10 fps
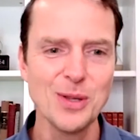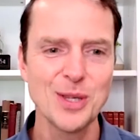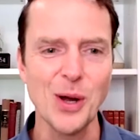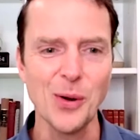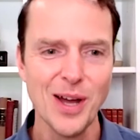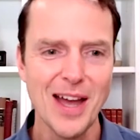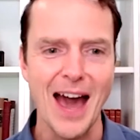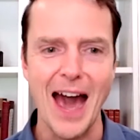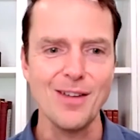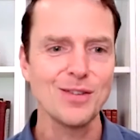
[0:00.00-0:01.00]
And so
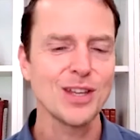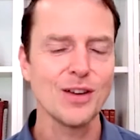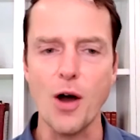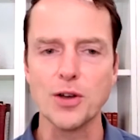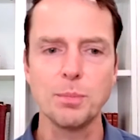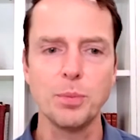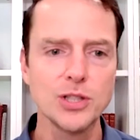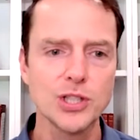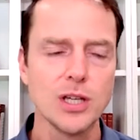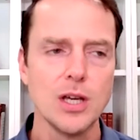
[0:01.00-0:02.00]
I just have always
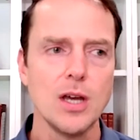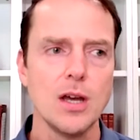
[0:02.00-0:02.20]
pushed